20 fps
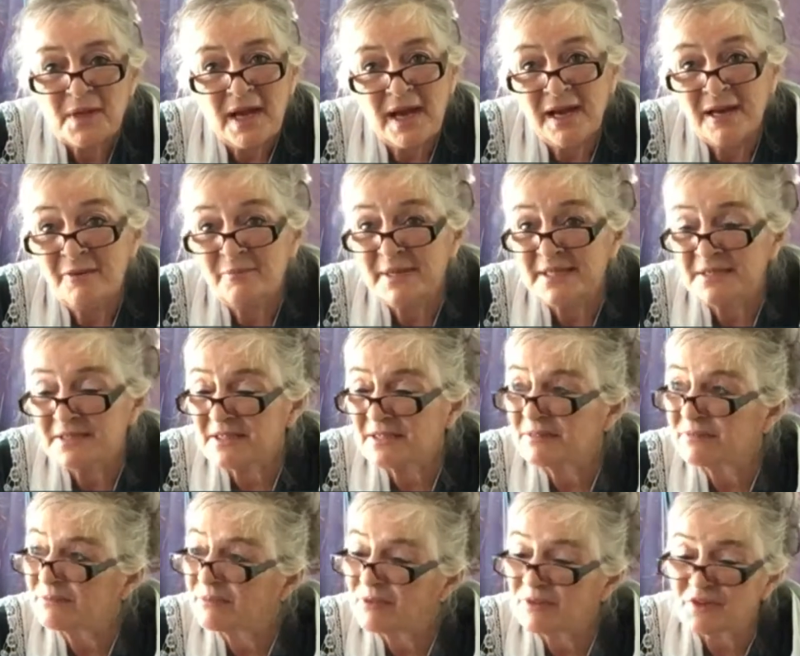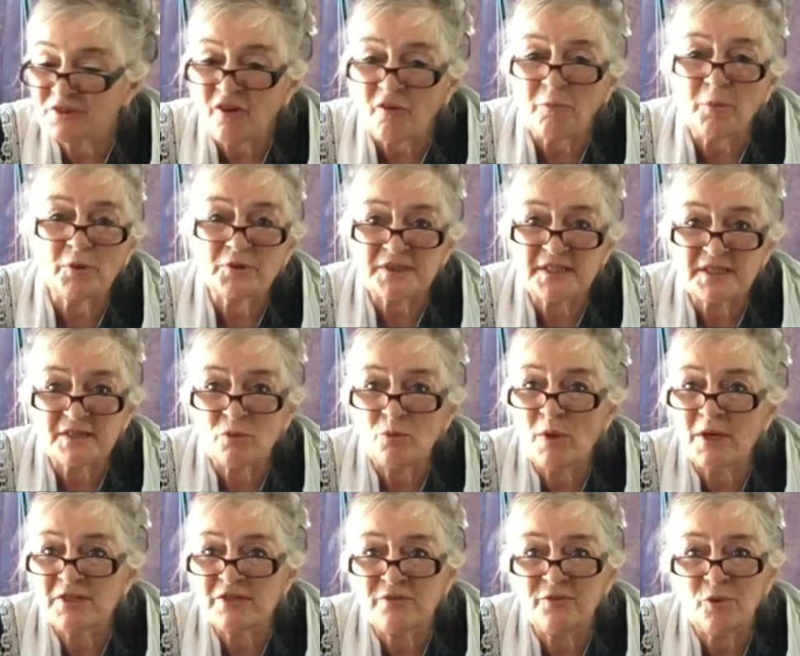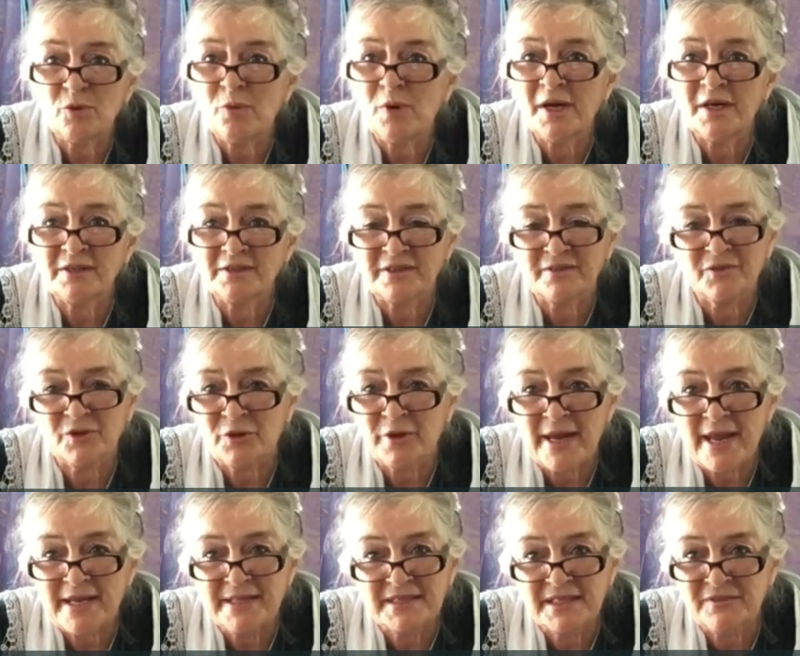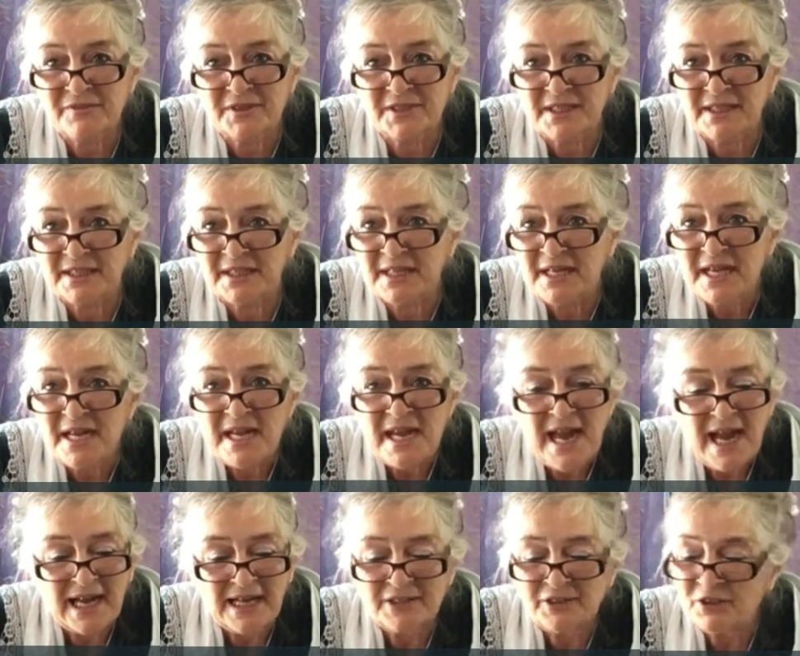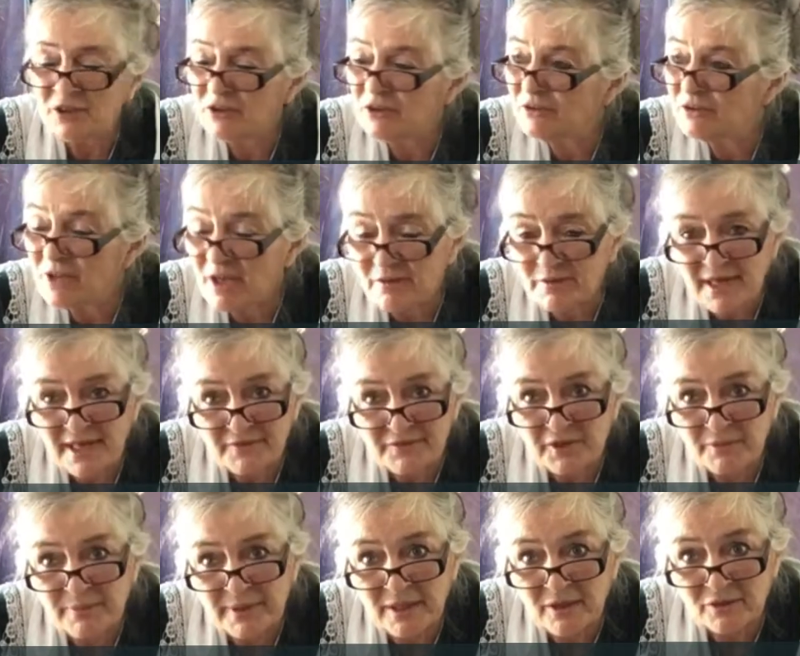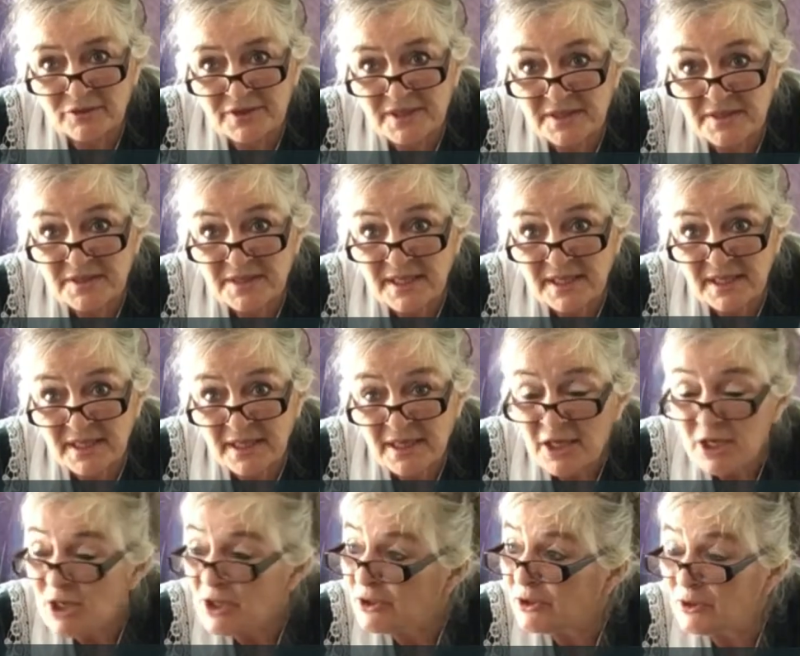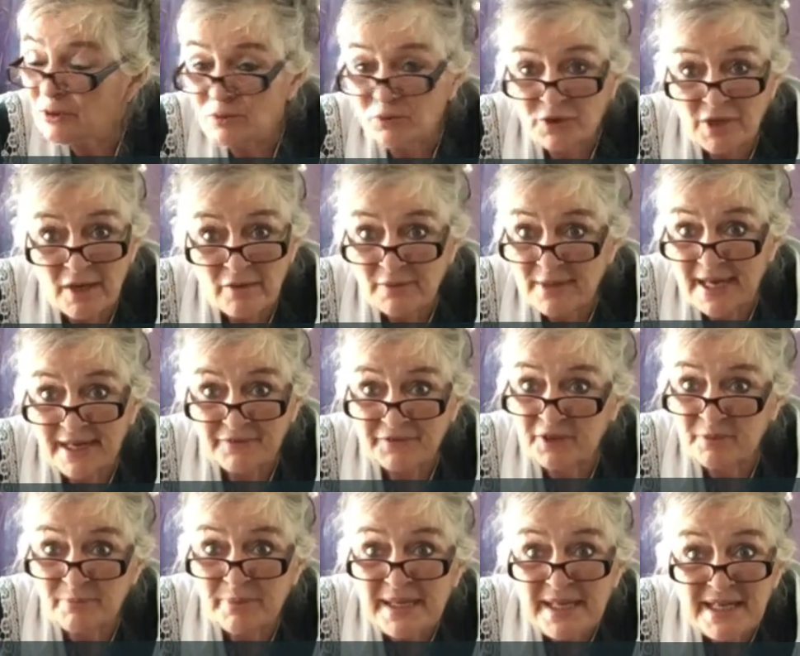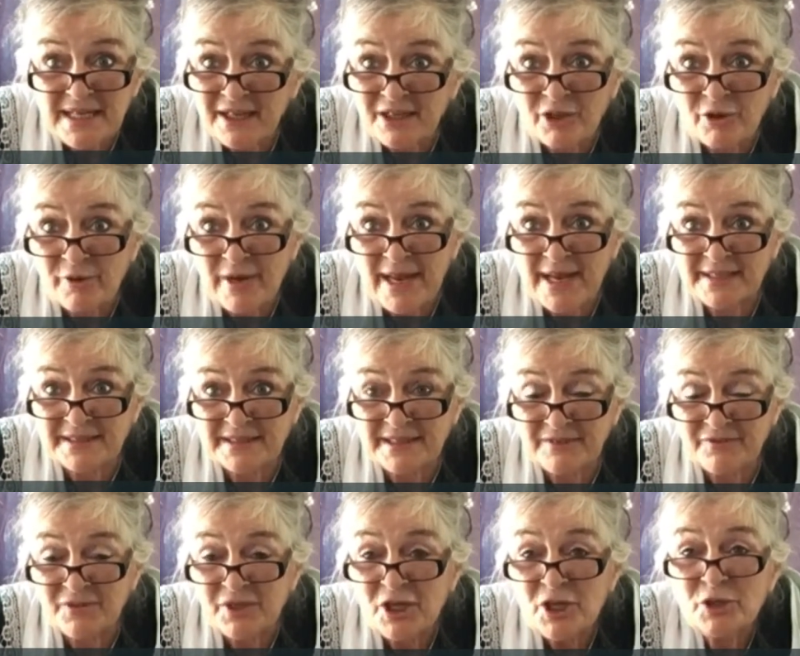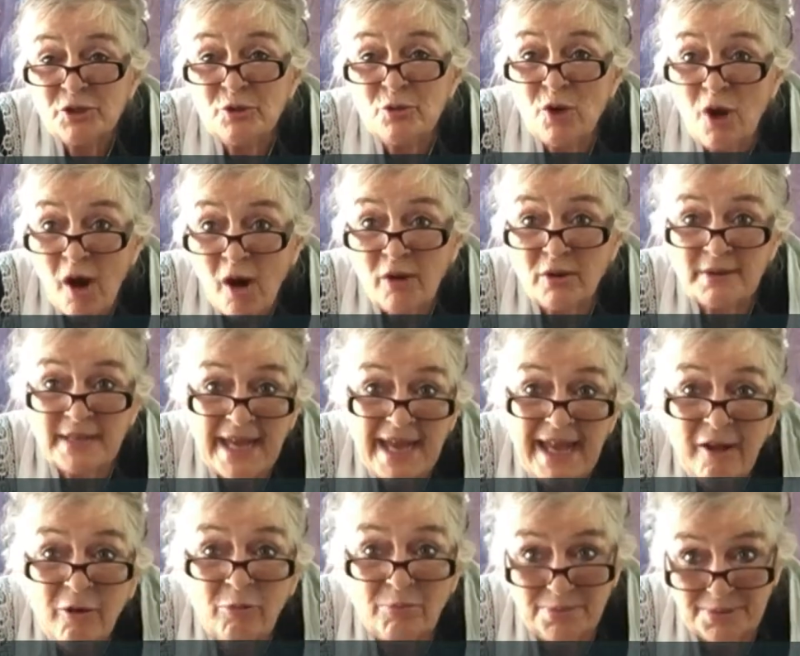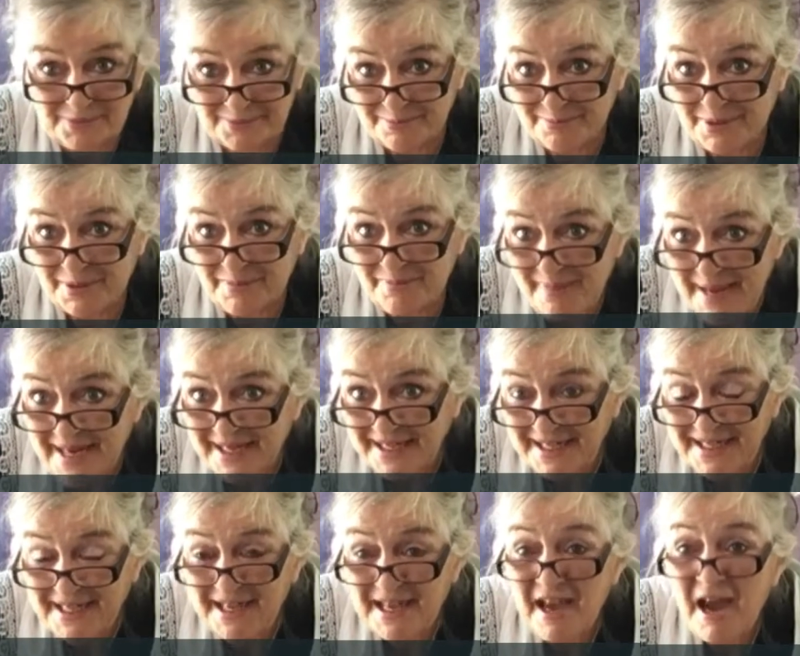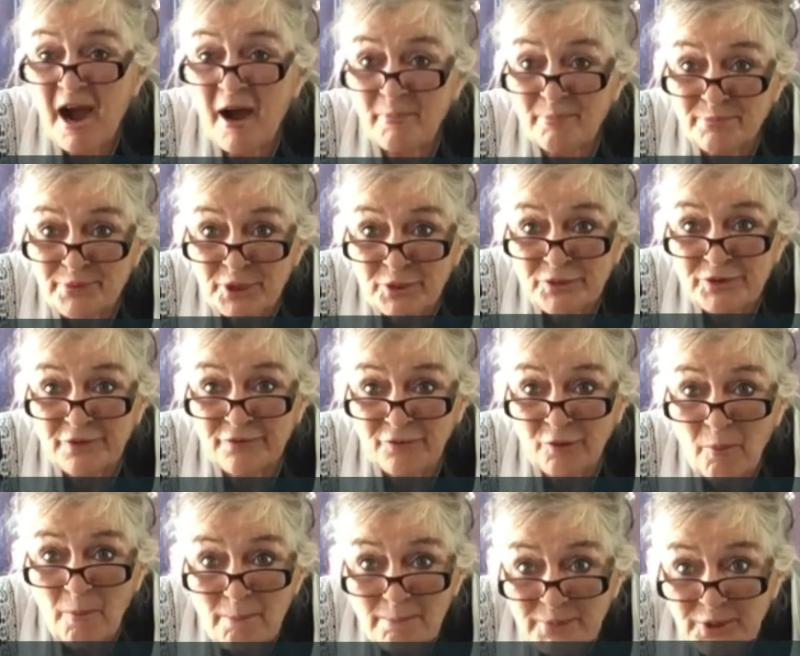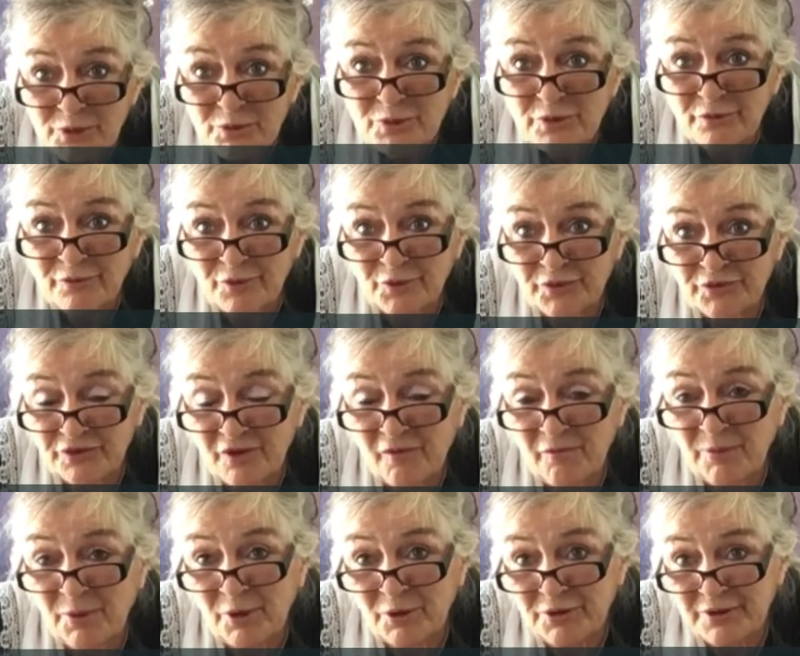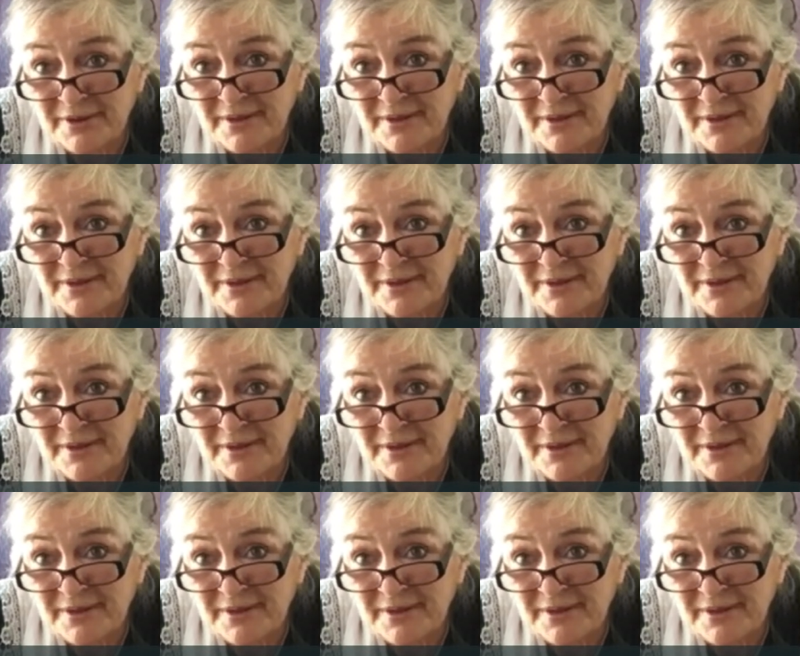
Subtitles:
Softpots is a wonderful world of creativity. And you don't have to be artistic, you don't have to be a creative. You can't help but make a beautiful, beautiful soft pot.